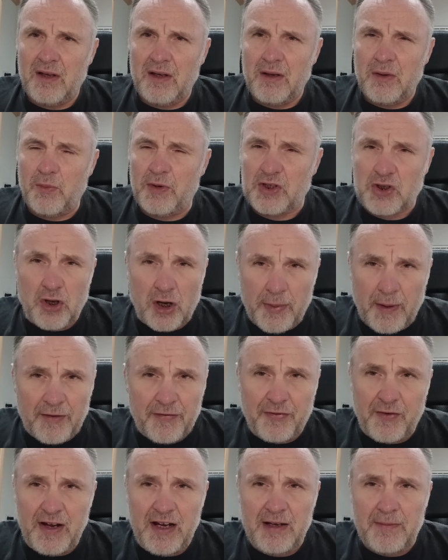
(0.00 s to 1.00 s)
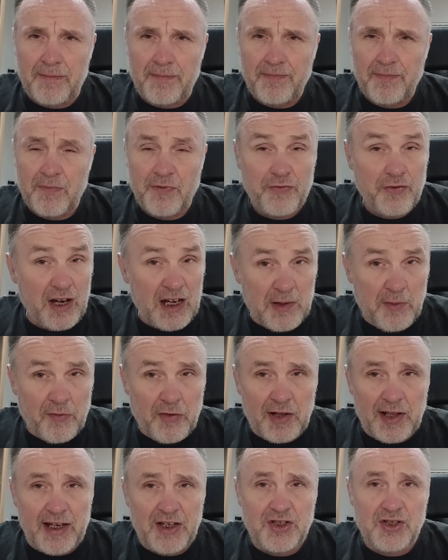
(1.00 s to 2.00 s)
We talk about freedom of
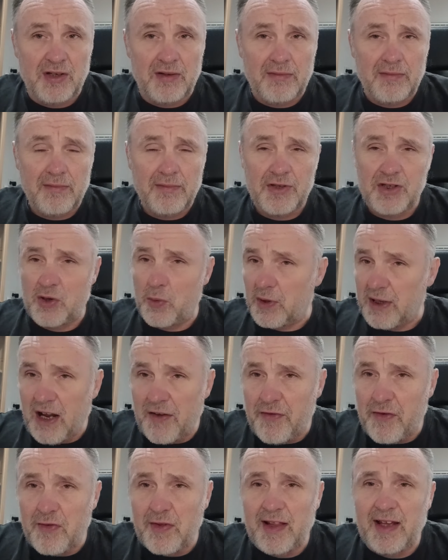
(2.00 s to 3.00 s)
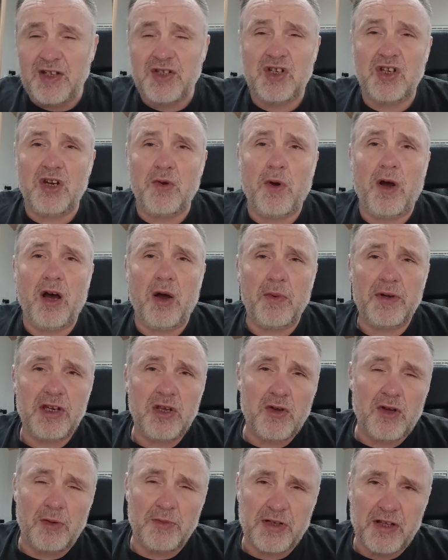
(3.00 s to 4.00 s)
religion. So whatever religion you are, when
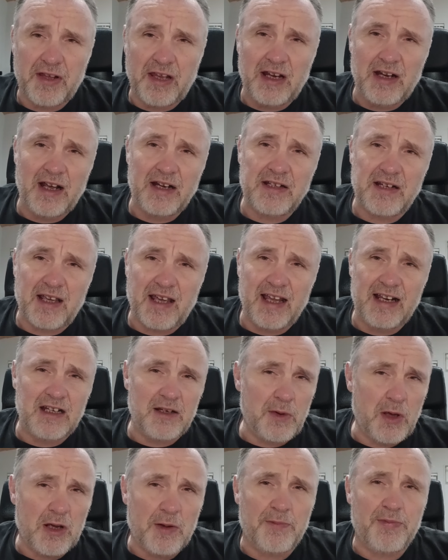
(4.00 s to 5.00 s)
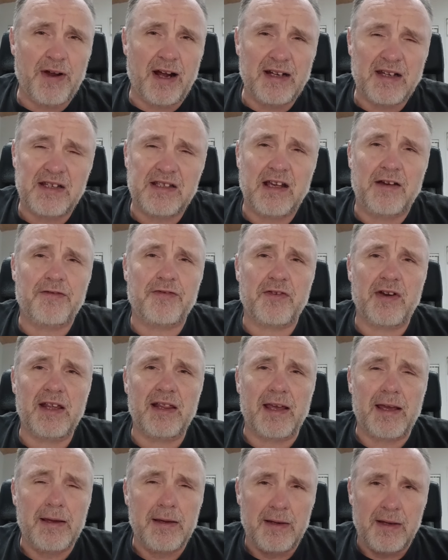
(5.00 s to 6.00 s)
you come to the United Kingdom, you can practice that
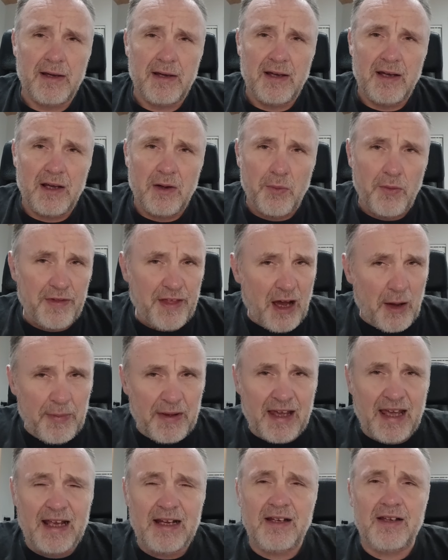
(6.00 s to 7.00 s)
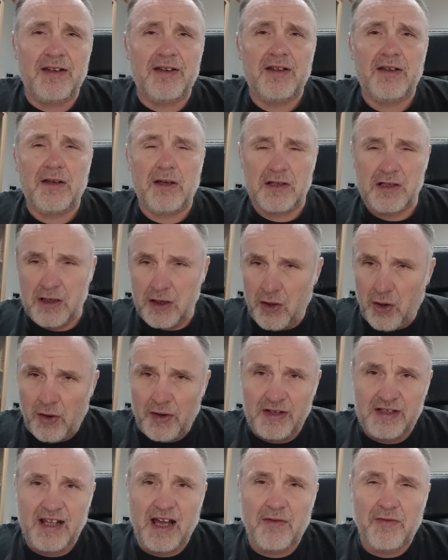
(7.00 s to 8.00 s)
freely without being hindered, as long
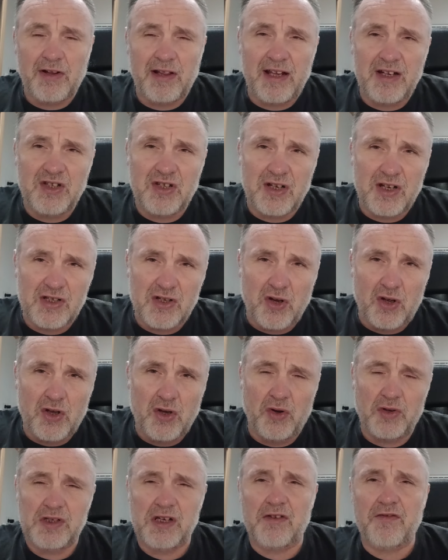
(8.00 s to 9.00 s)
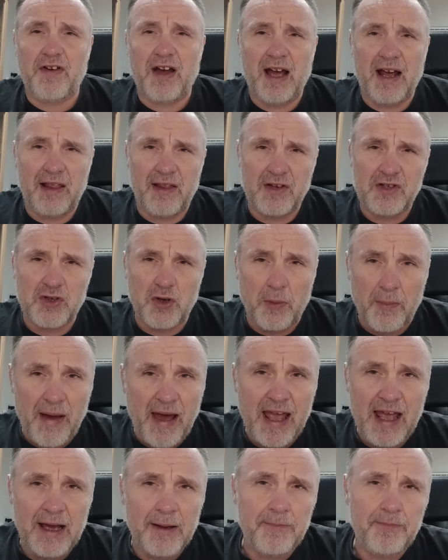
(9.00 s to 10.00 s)
as that religion is not causing violence or
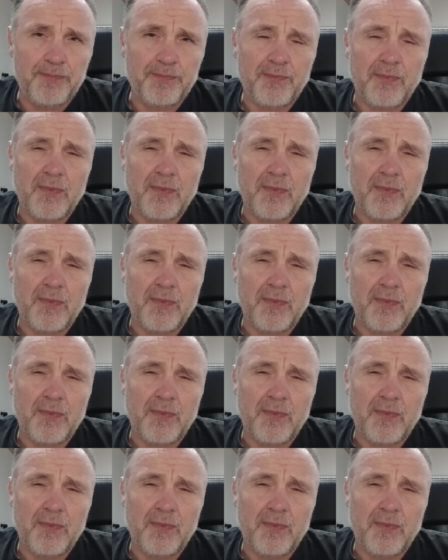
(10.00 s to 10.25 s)
mayhem.